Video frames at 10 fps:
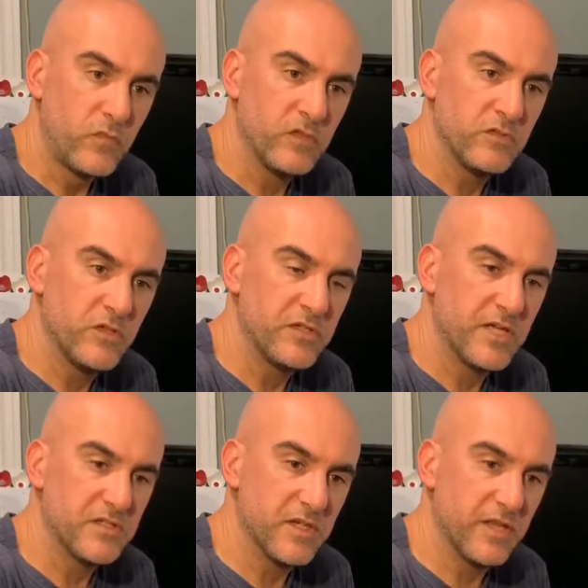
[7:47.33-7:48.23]
So this
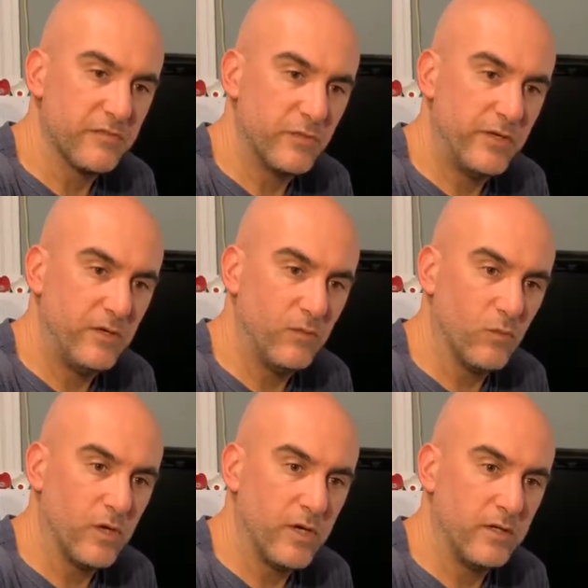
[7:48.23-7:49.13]
has
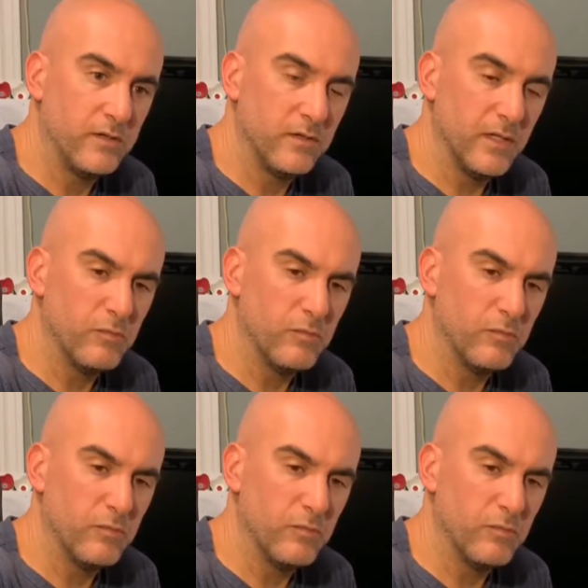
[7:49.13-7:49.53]
3-in-1